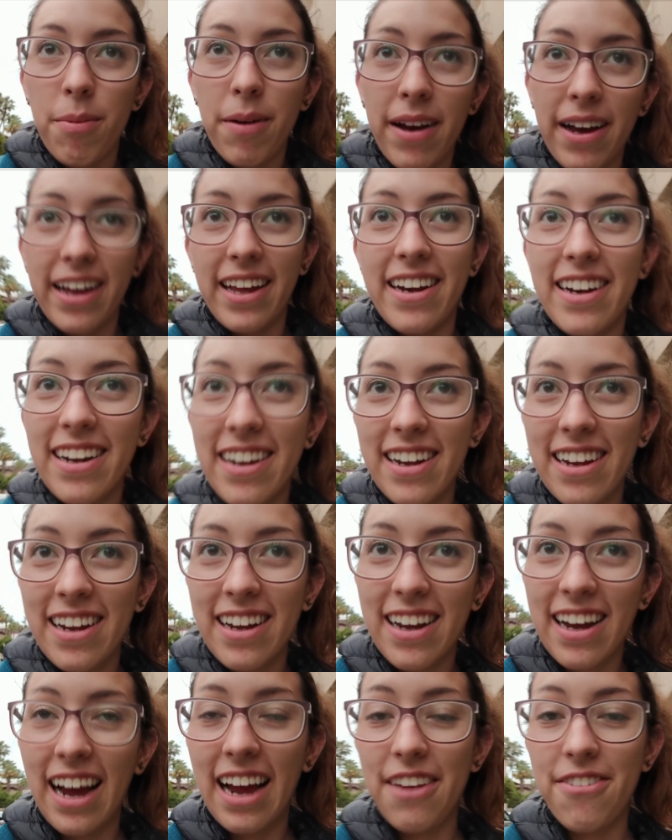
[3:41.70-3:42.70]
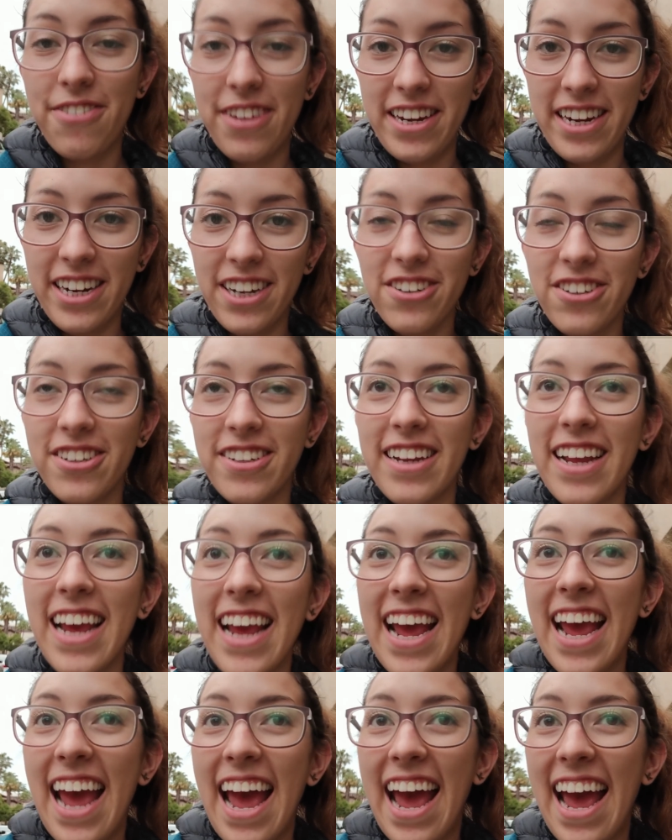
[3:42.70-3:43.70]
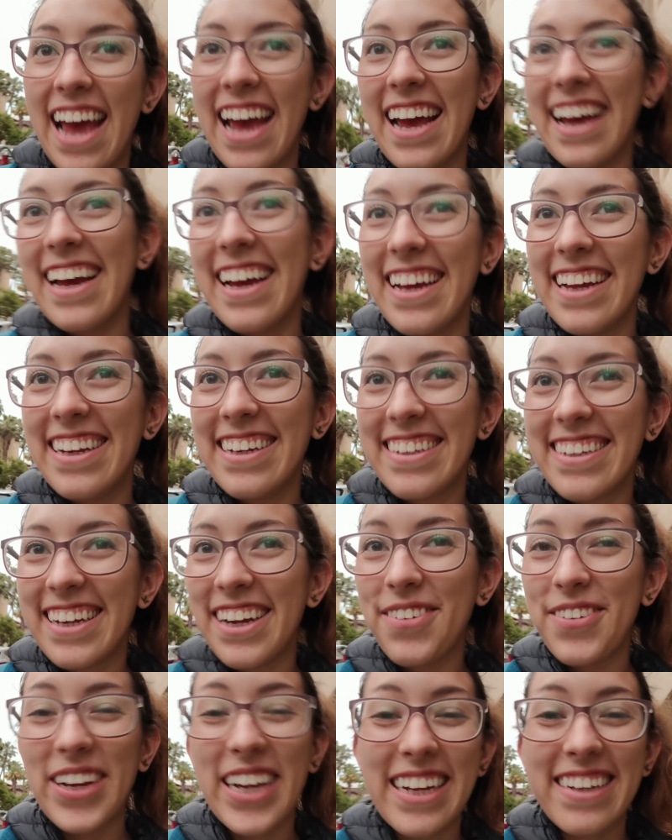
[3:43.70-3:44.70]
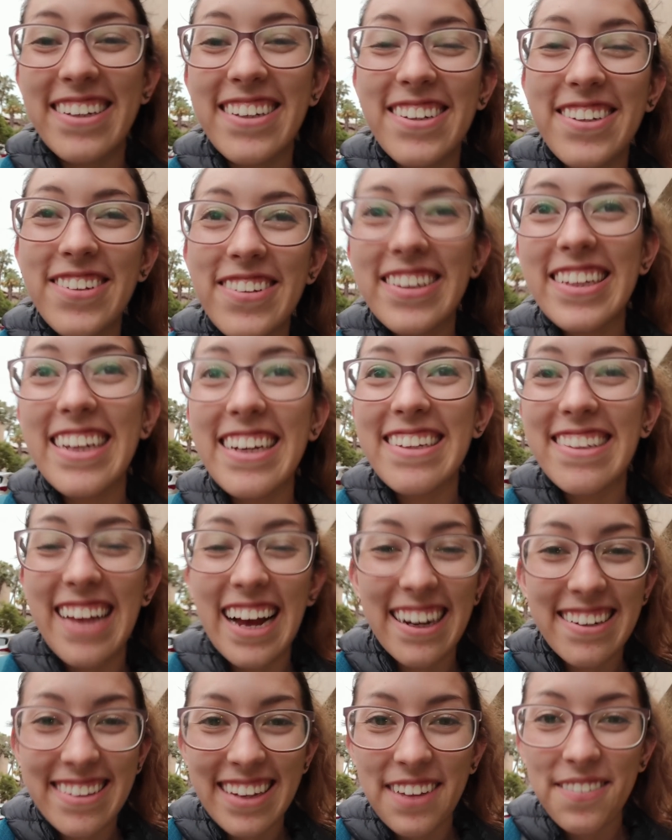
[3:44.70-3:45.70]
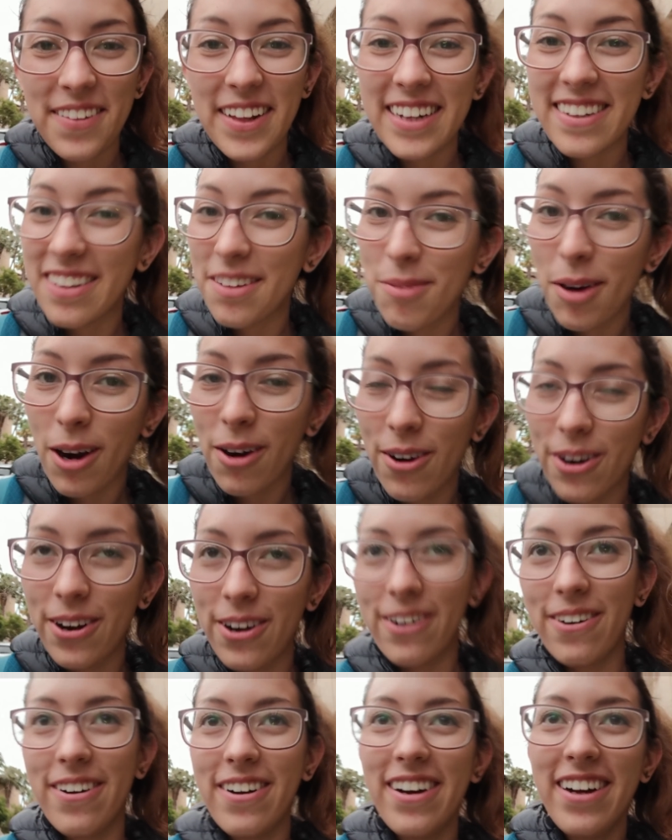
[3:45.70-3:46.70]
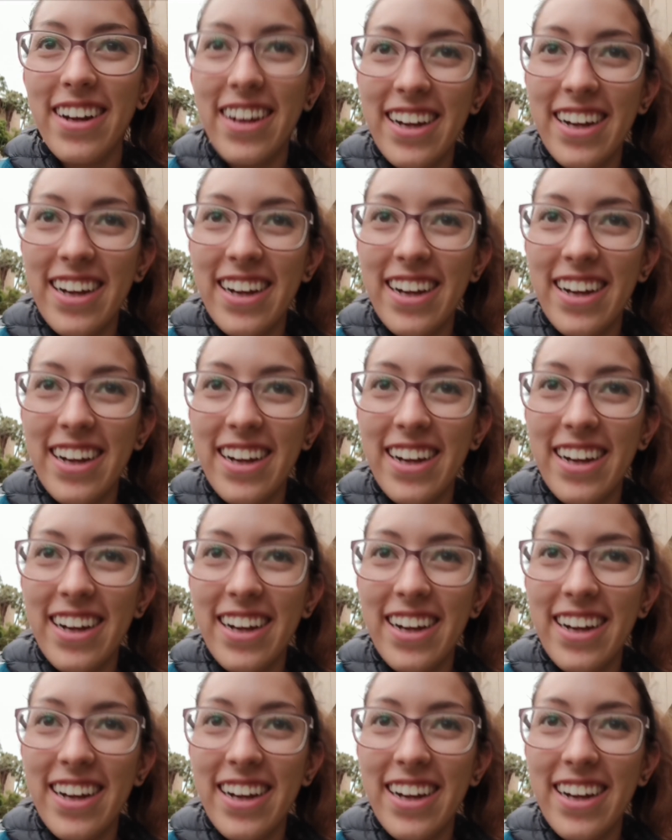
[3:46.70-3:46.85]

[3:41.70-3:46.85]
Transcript: But I finished, and we get to do the exact same thing tomorrow.